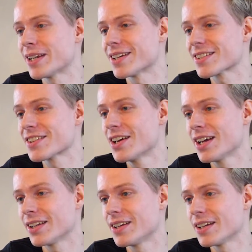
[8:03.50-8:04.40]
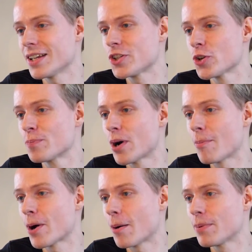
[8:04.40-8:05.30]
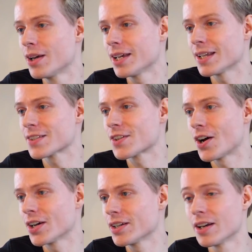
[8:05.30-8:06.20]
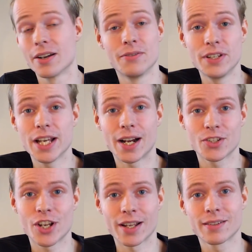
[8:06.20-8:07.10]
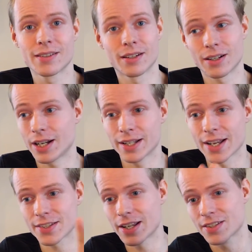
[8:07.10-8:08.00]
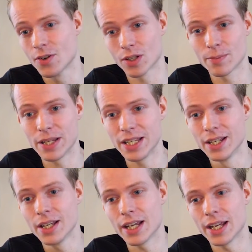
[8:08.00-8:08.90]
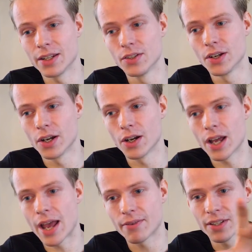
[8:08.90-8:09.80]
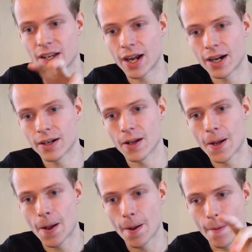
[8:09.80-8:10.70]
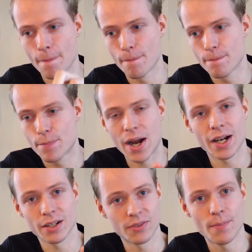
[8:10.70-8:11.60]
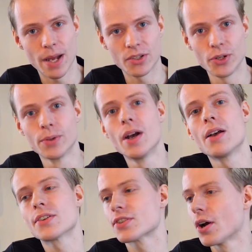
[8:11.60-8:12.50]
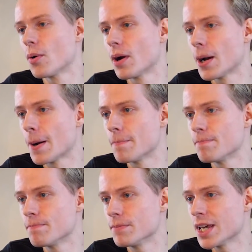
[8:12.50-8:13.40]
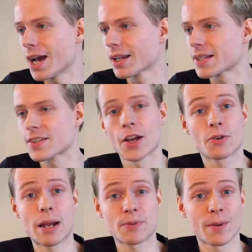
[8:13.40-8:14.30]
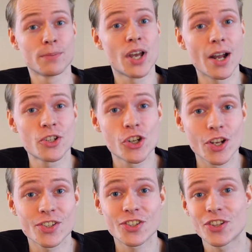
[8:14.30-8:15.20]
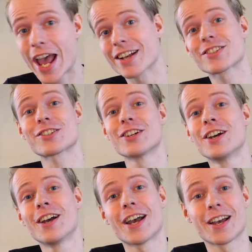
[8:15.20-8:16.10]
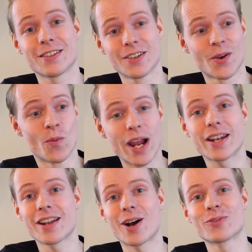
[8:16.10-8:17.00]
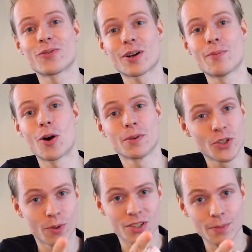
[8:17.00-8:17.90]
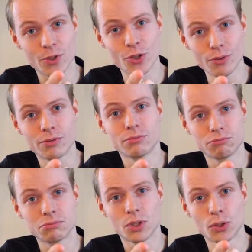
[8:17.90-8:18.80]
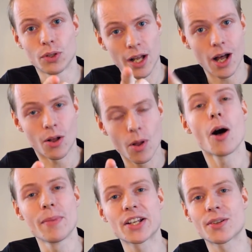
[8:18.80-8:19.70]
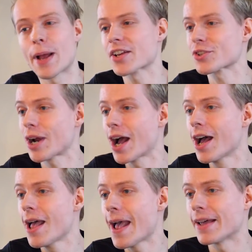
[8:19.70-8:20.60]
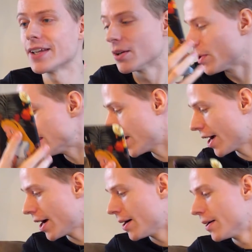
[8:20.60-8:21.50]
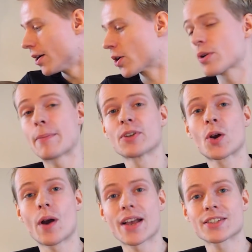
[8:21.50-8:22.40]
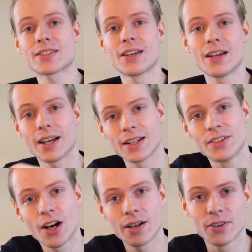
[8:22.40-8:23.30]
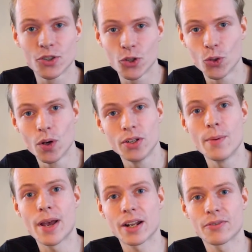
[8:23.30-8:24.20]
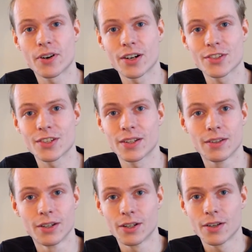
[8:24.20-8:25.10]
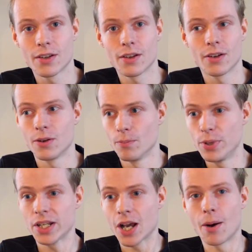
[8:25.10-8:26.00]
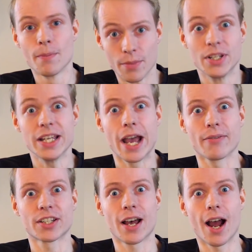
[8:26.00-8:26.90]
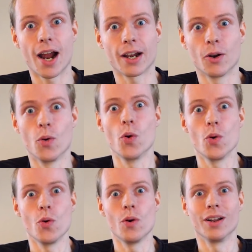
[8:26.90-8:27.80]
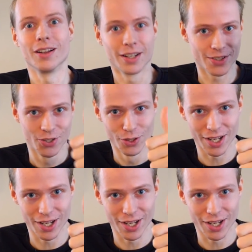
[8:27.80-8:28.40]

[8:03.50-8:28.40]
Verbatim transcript: minutes, and then it should pop up inside uh, VRChat. Uh, I guess it's going to be in the avatar um, part of the menu. So um, yeah, let's uh, grab some Dutch uh, snacks and uh, wait it out for a moment. You want some too? Cool, I'll, I'll make some extra. And then we uh, grab the quest and dive into the metaverse and become the avatar. Ooh, let's do